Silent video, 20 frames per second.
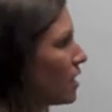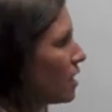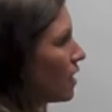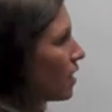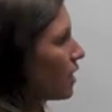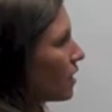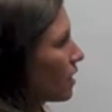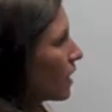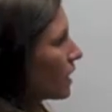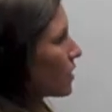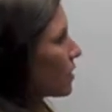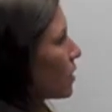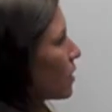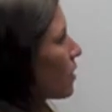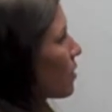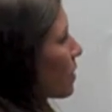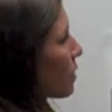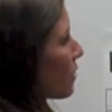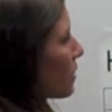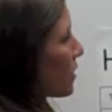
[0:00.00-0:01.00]
Alright, so
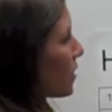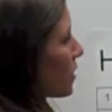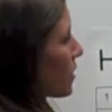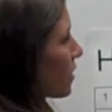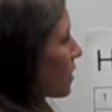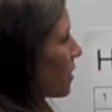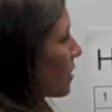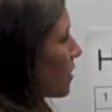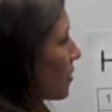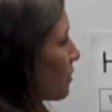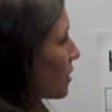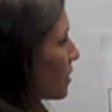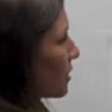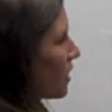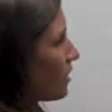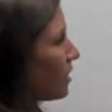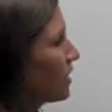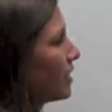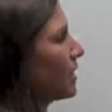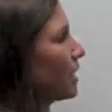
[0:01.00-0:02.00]
I'm going to circle the number
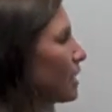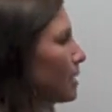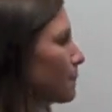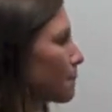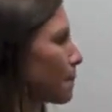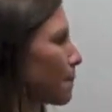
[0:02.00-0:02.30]
7 here.